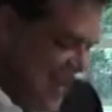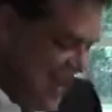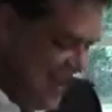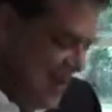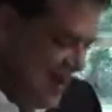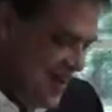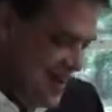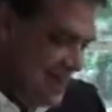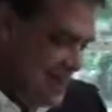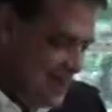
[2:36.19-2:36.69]

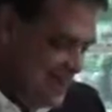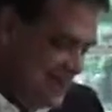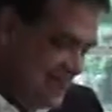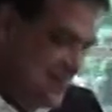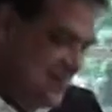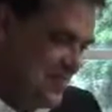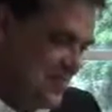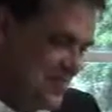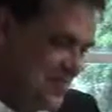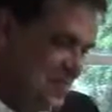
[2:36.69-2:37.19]
um,
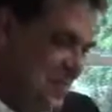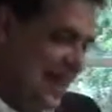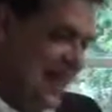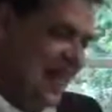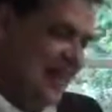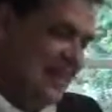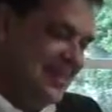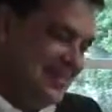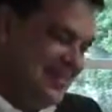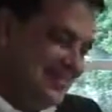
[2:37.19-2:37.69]
but
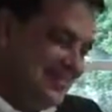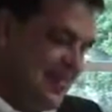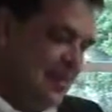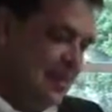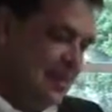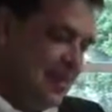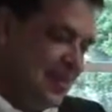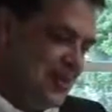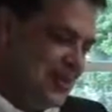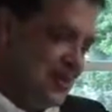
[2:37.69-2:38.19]
I
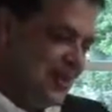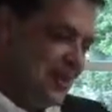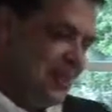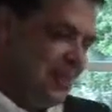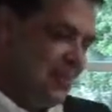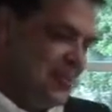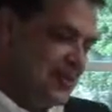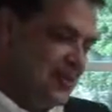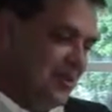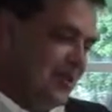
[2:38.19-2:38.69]
appreciate the
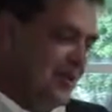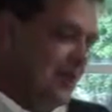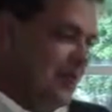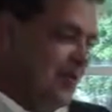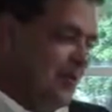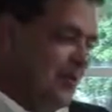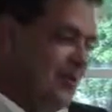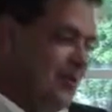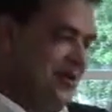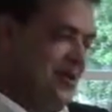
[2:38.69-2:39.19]
opportunity to
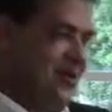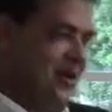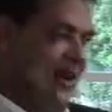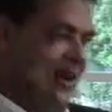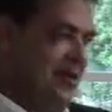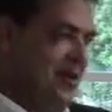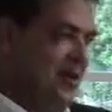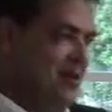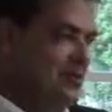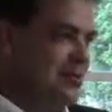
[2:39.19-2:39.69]
talk to y'all.
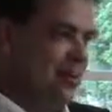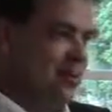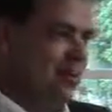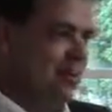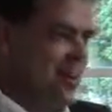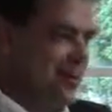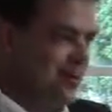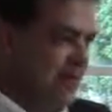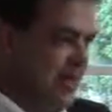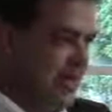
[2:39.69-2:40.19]
I'm not gonna, I'm
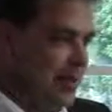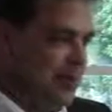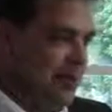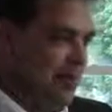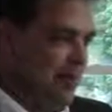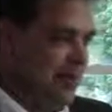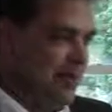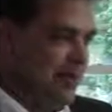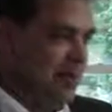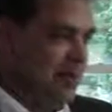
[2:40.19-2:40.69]
not going to keep you
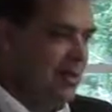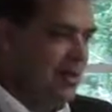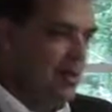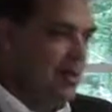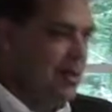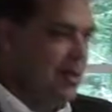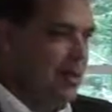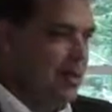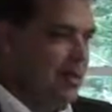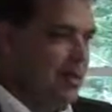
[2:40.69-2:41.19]
long,
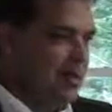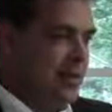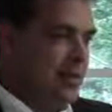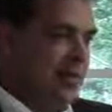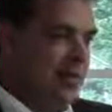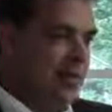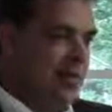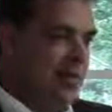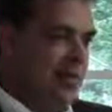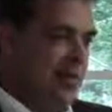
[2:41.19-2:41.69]
but I
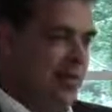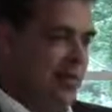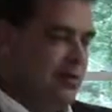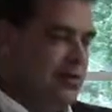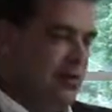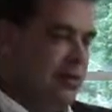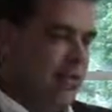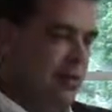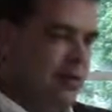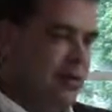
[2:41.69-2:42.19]
love Lowndes
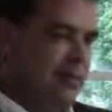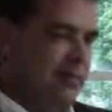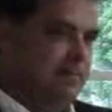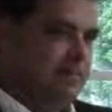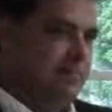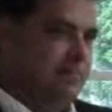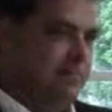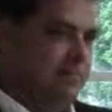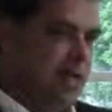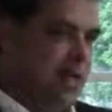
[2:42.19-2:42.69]
County,
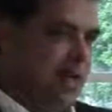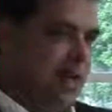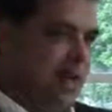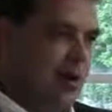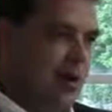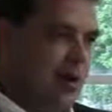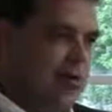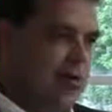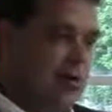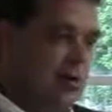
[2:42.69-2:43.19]
and I
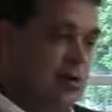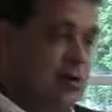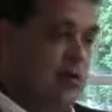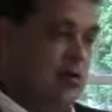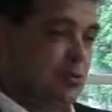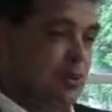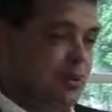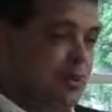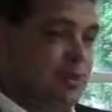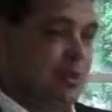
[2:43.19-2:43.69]
will do a
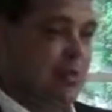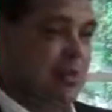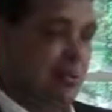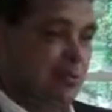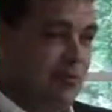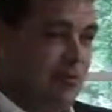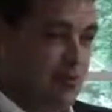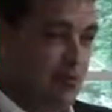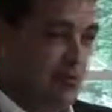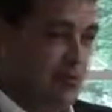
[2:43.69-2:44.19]
tremendous
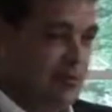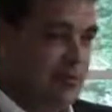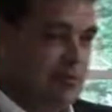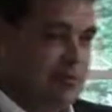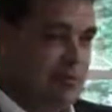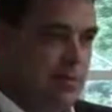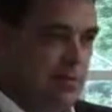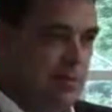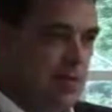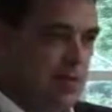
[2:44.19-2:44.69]
job for you.
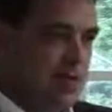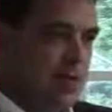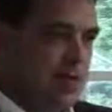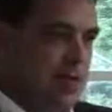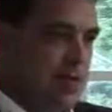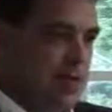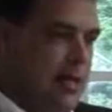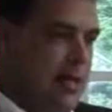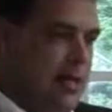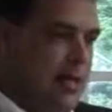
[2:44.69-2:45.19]

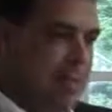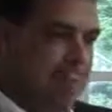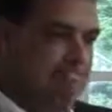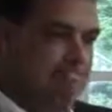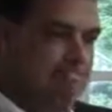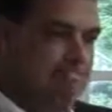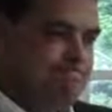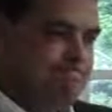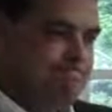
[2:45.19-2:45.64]
Um,